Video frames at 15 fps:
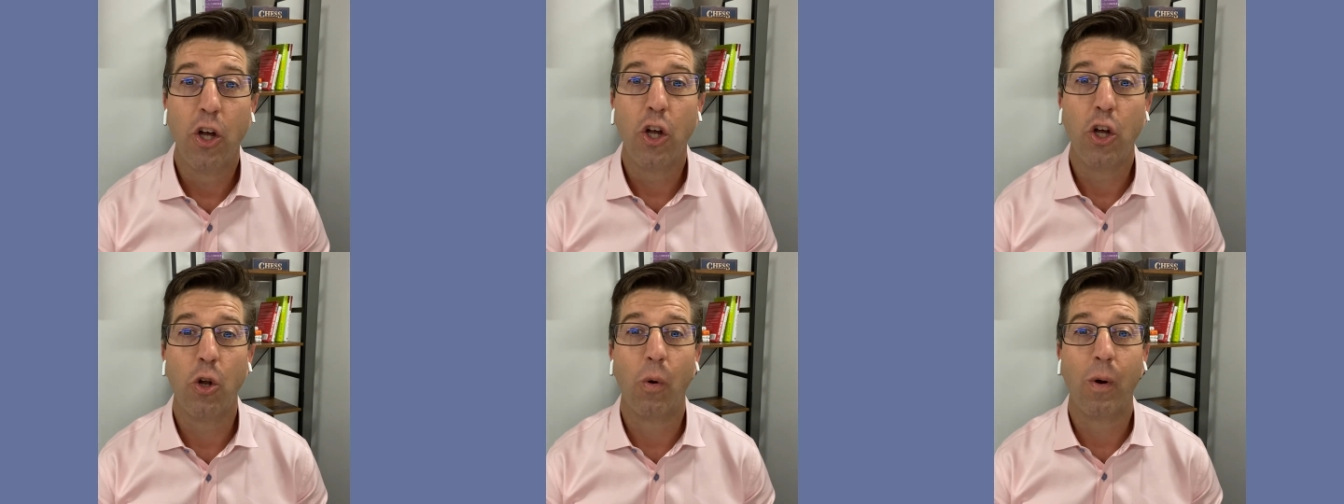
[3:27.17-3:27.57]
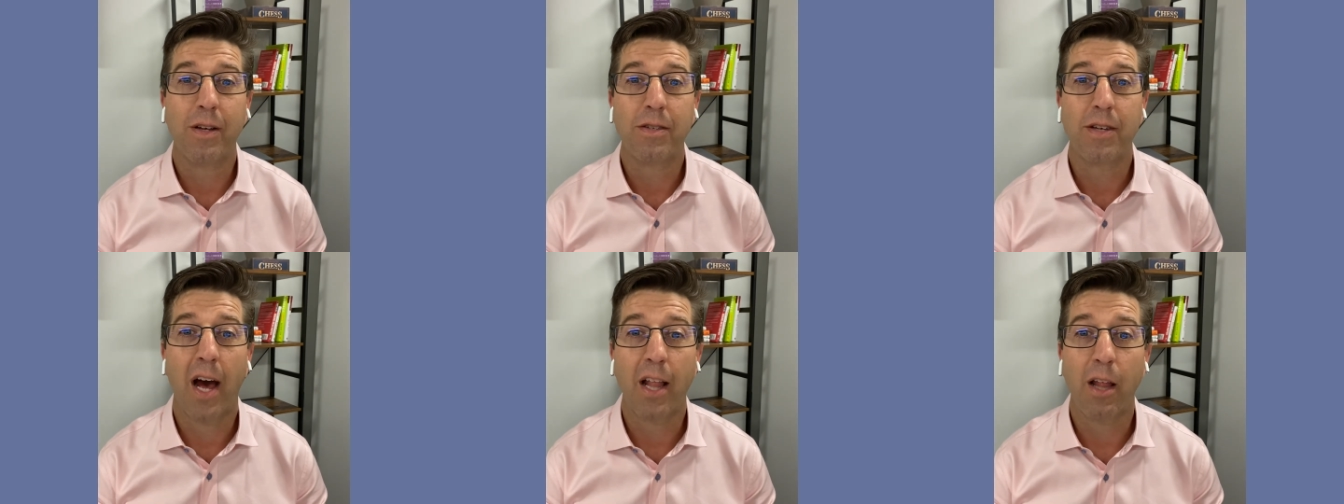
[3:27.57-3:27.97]
You know
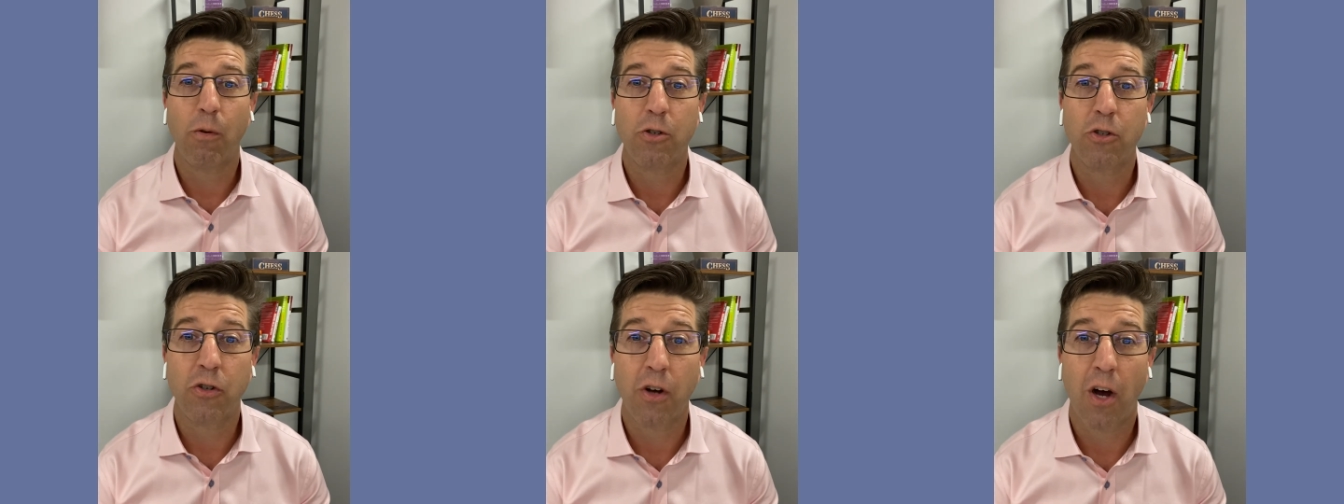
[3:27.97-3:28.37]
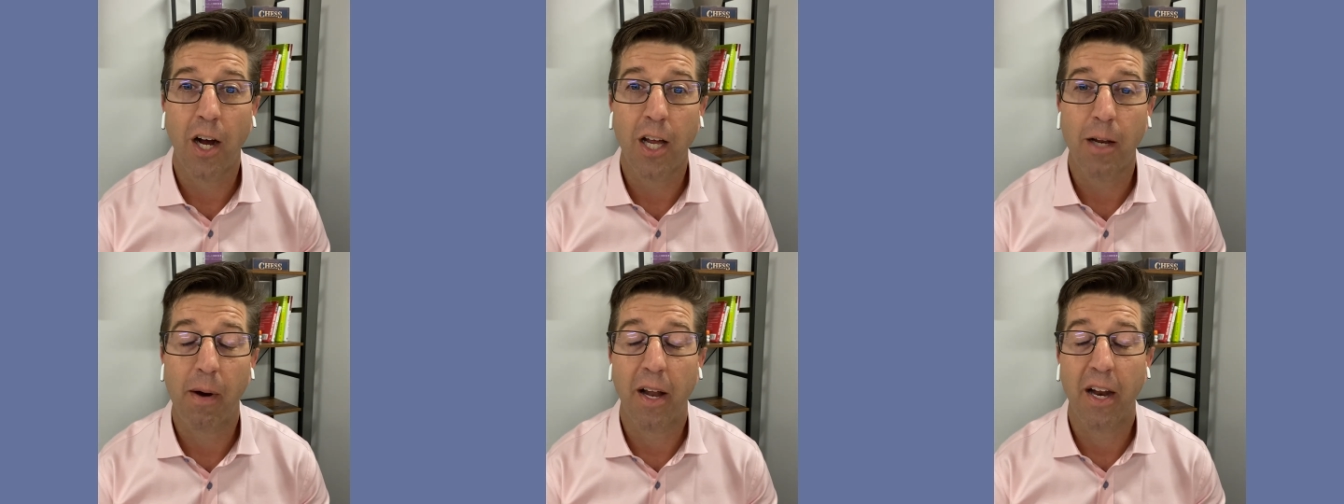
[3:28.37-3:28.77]
exactly what you're
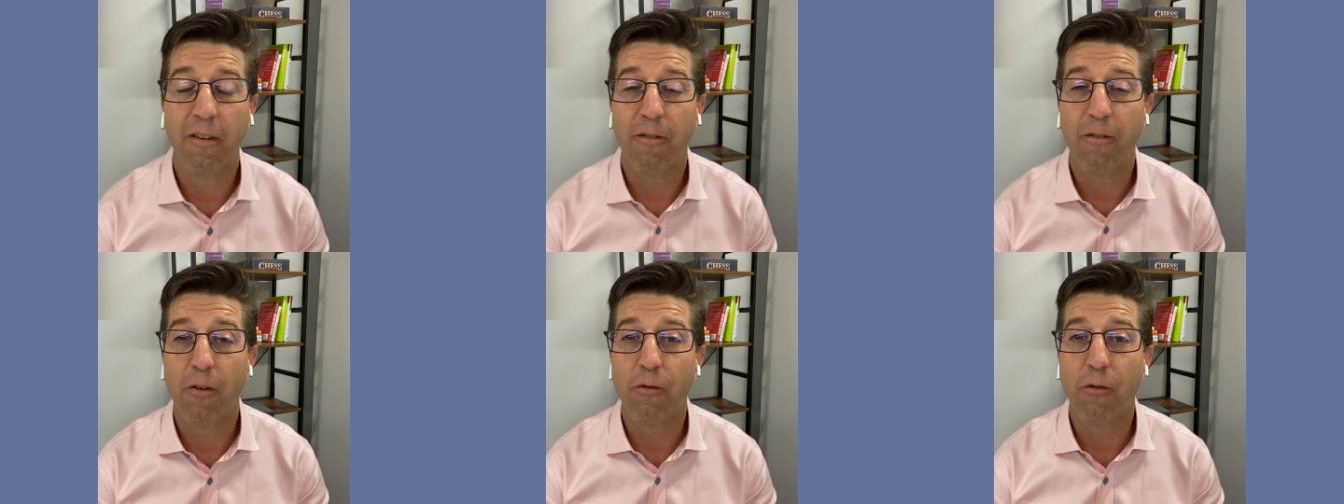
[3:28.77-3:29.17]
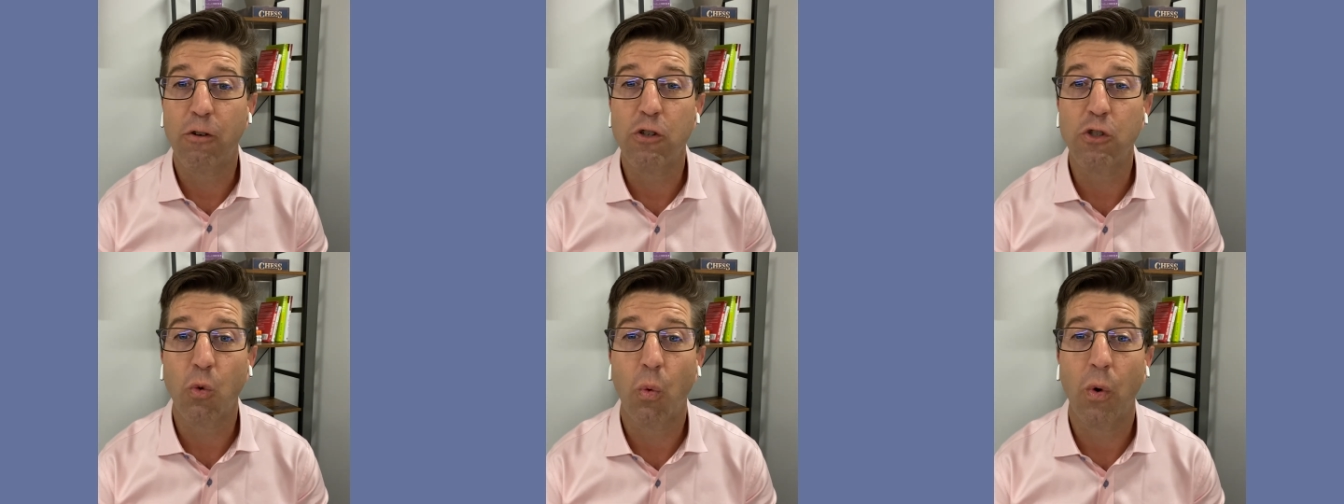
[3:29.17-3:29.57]
talking about. If the
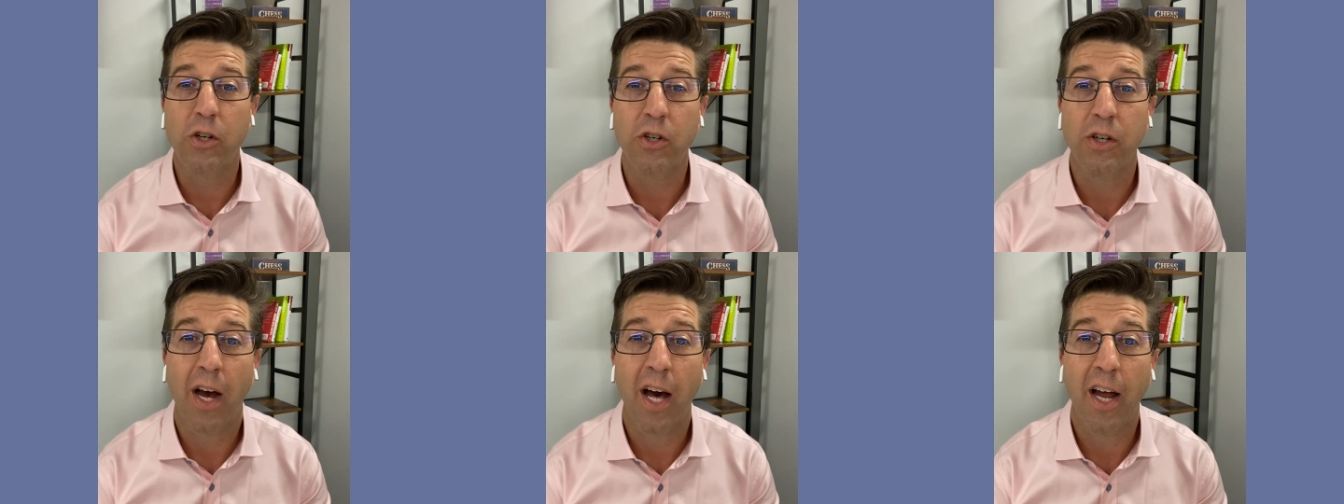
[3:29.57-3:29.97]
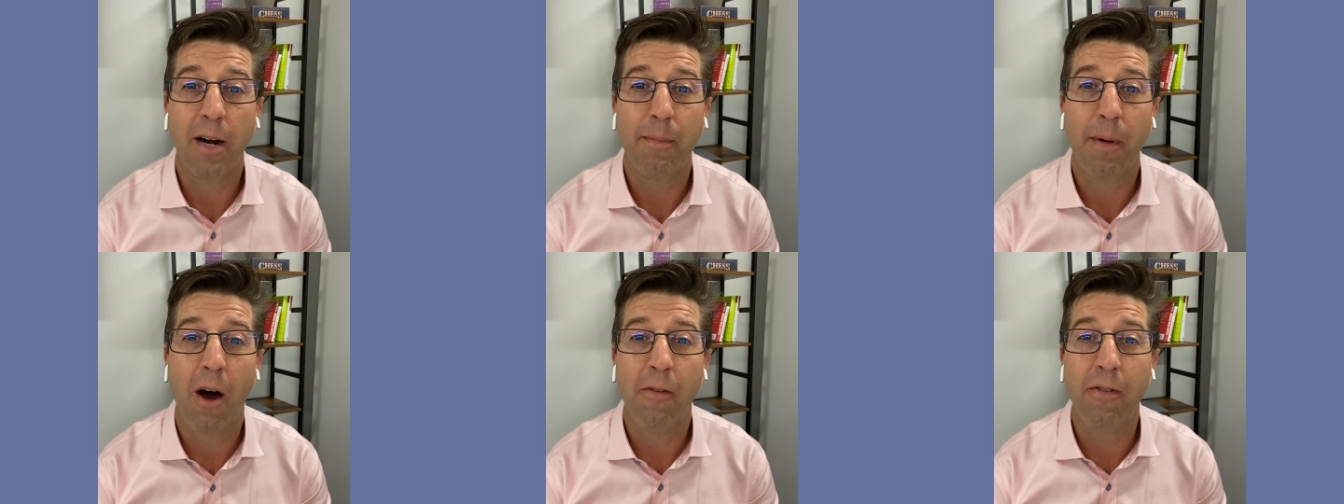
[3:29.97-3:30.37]
first question out of your
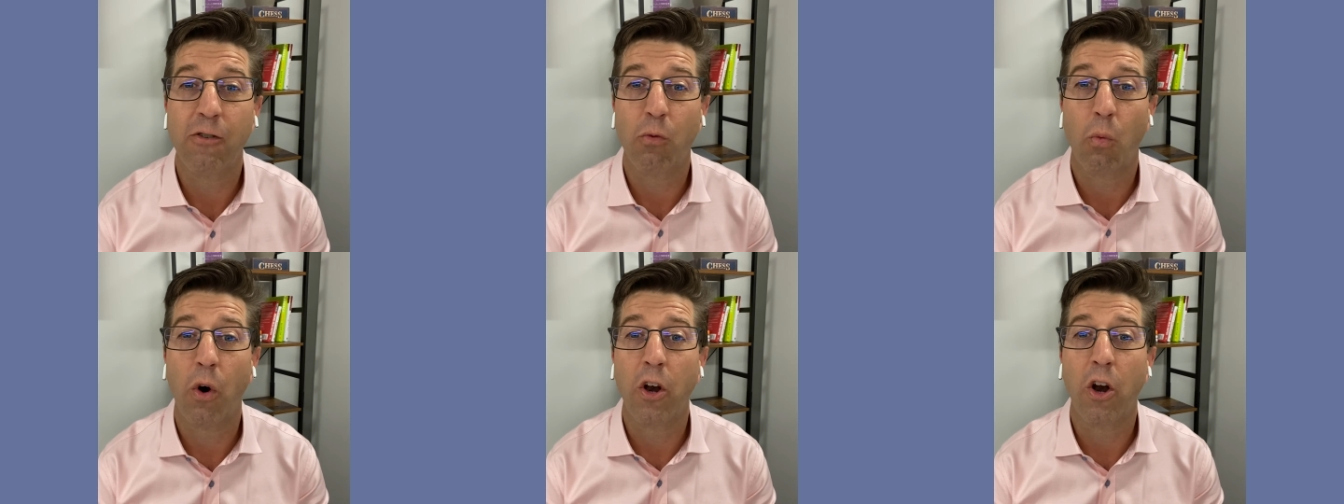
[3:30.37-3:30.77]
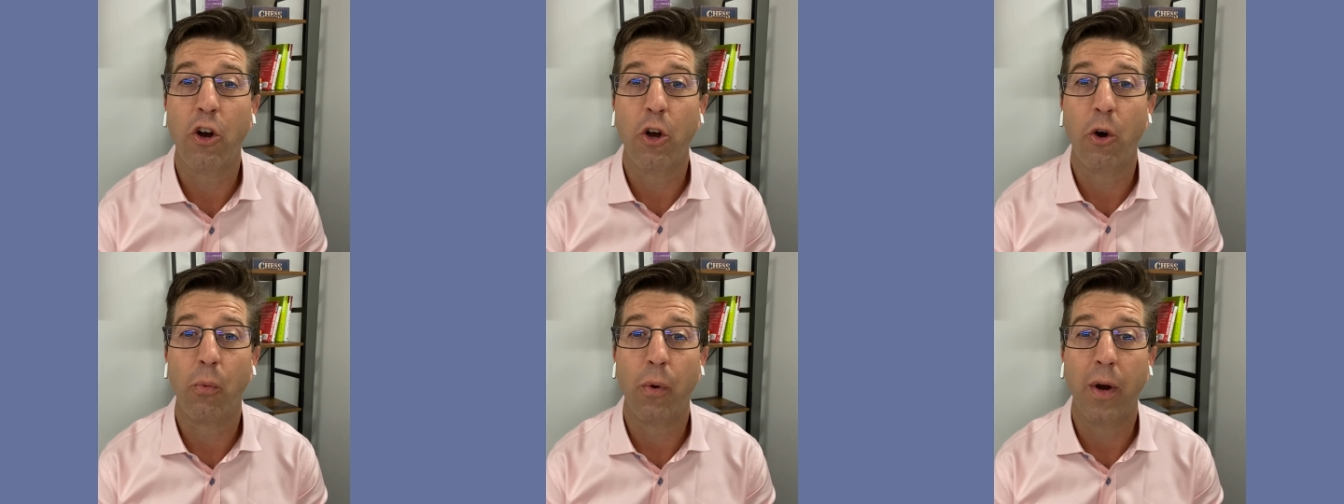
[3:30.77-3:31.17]
mouth is, what are
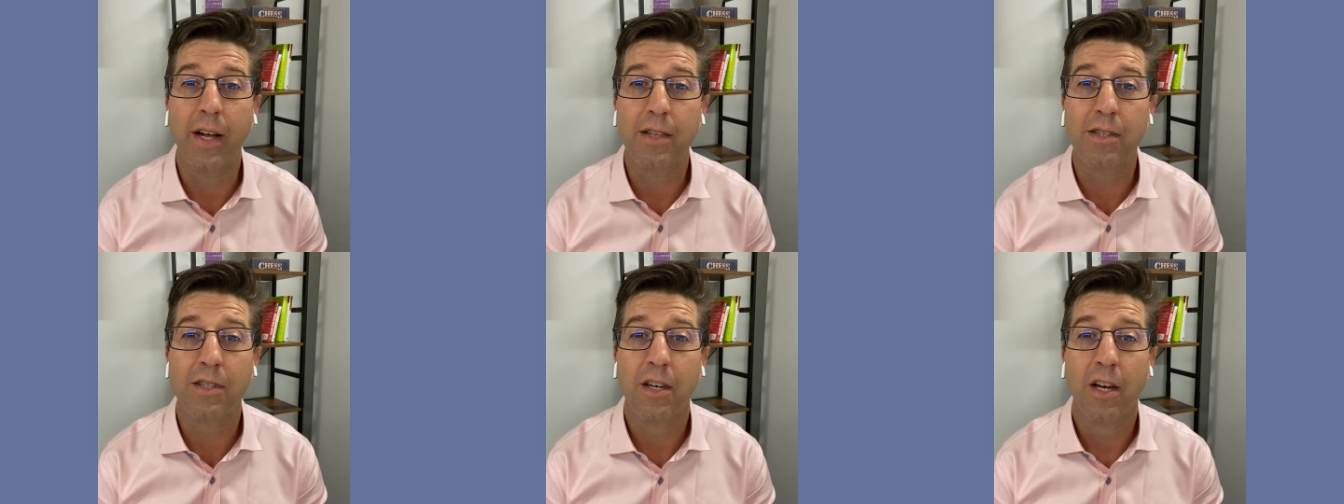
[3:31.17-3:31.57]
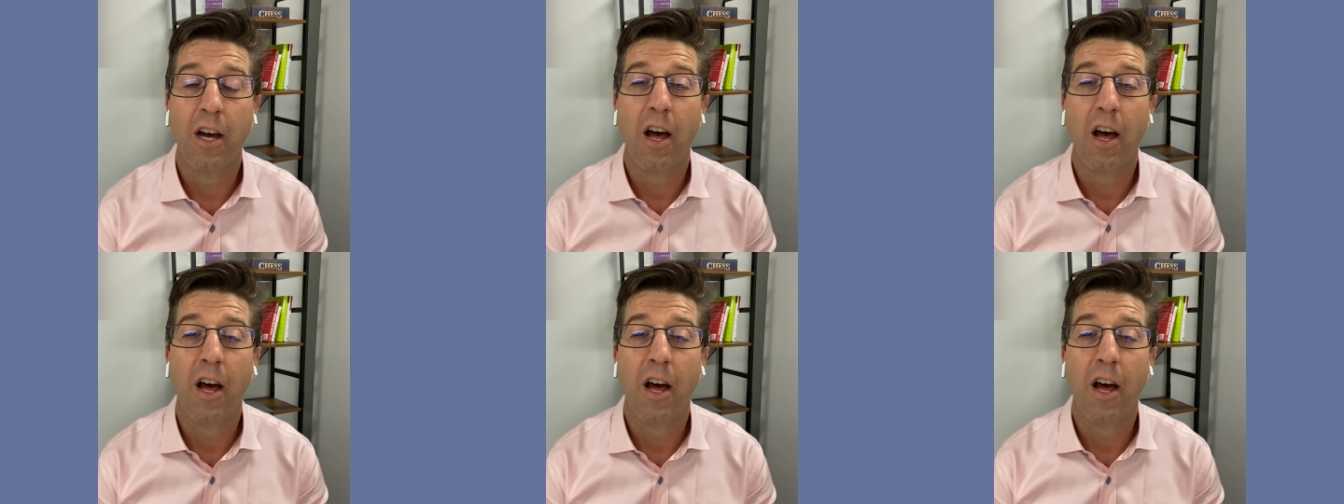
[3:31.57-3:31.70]
your rates?